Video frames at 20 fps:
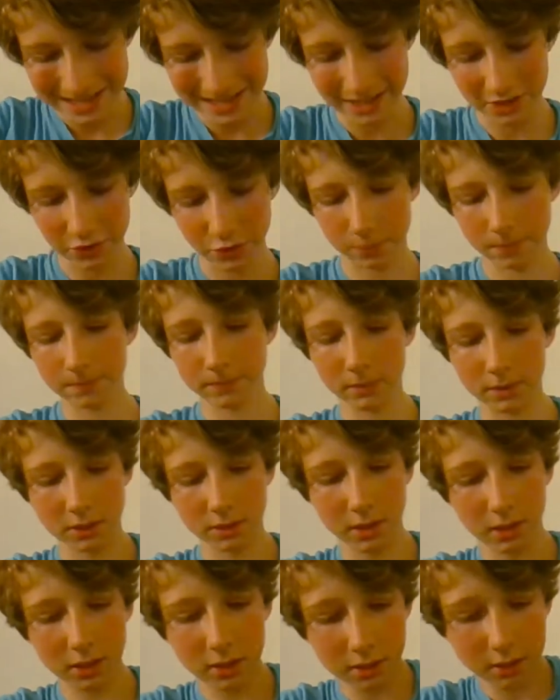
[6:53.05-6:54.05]
So let's
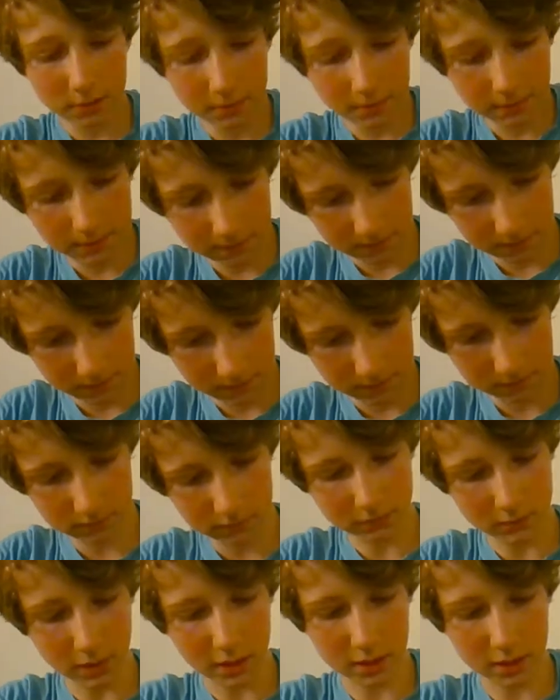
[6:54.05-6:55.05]
get in here.
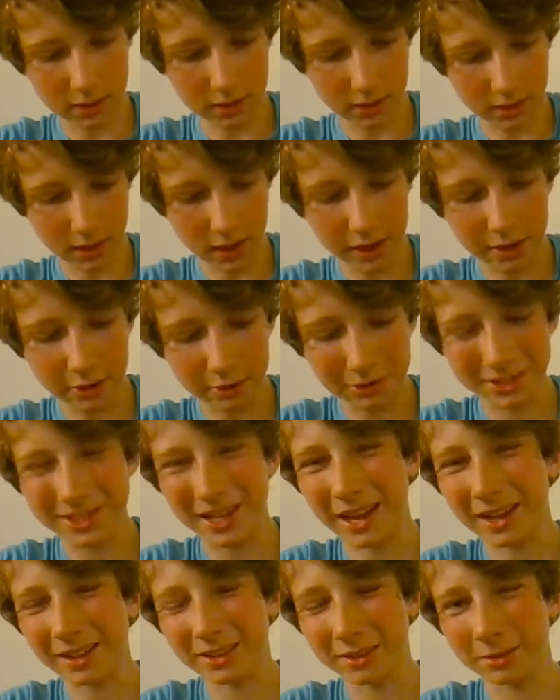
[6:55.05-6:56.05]
And I know
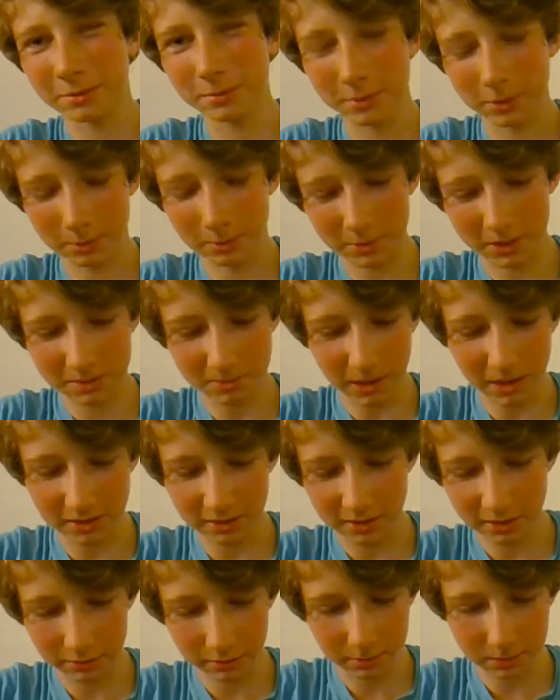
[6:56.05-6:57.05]
exactly what I'm
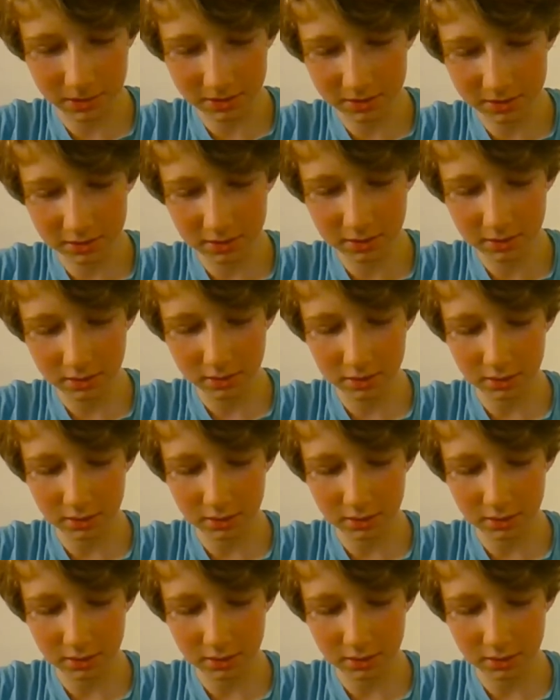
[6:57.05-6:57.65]
expecting from this.